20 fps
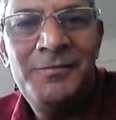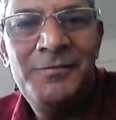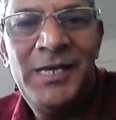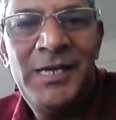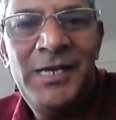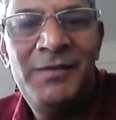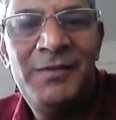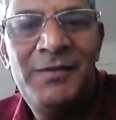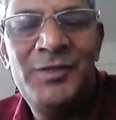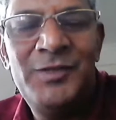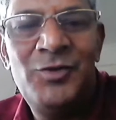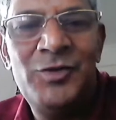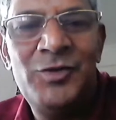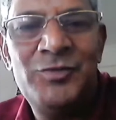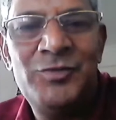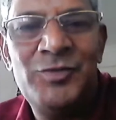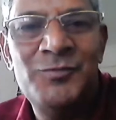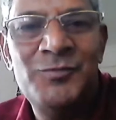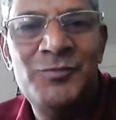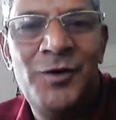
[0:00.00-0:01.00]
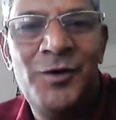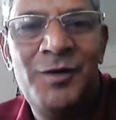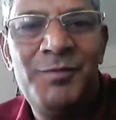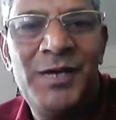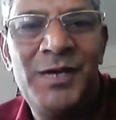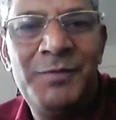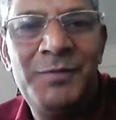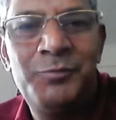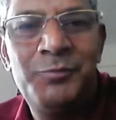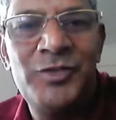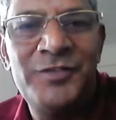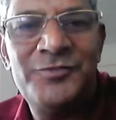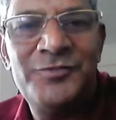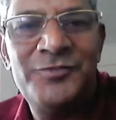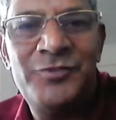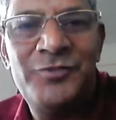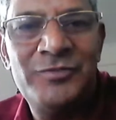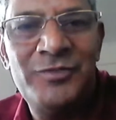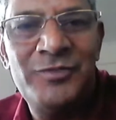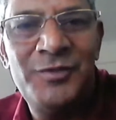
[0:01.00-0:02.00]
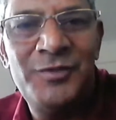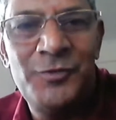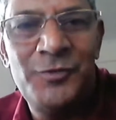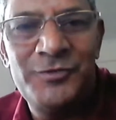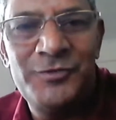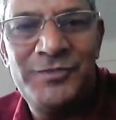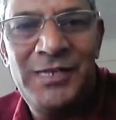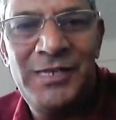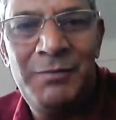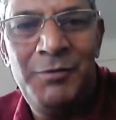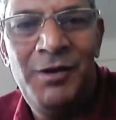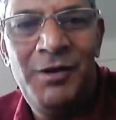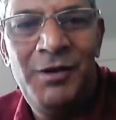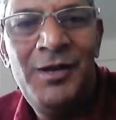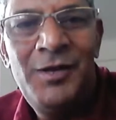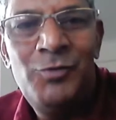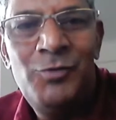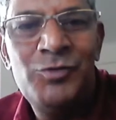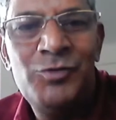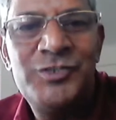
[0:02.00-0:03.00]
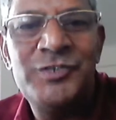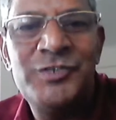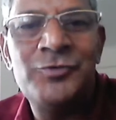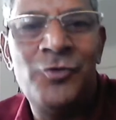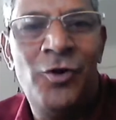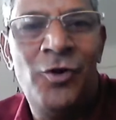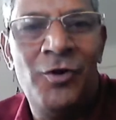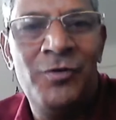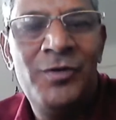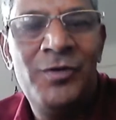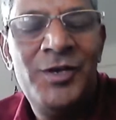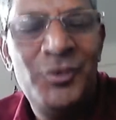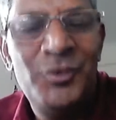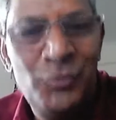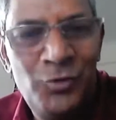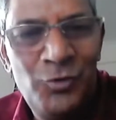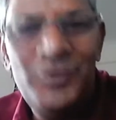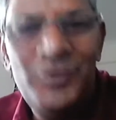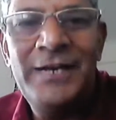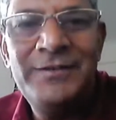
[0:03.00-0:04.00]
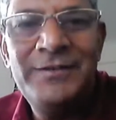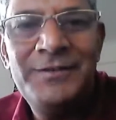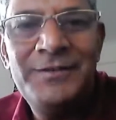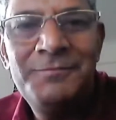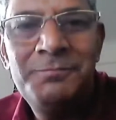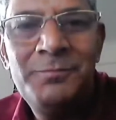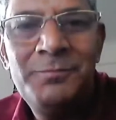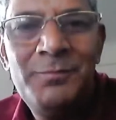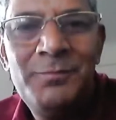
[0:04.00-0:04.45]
Even though it was a verb, I put the stress on the first syllable, which is wrong. You know that.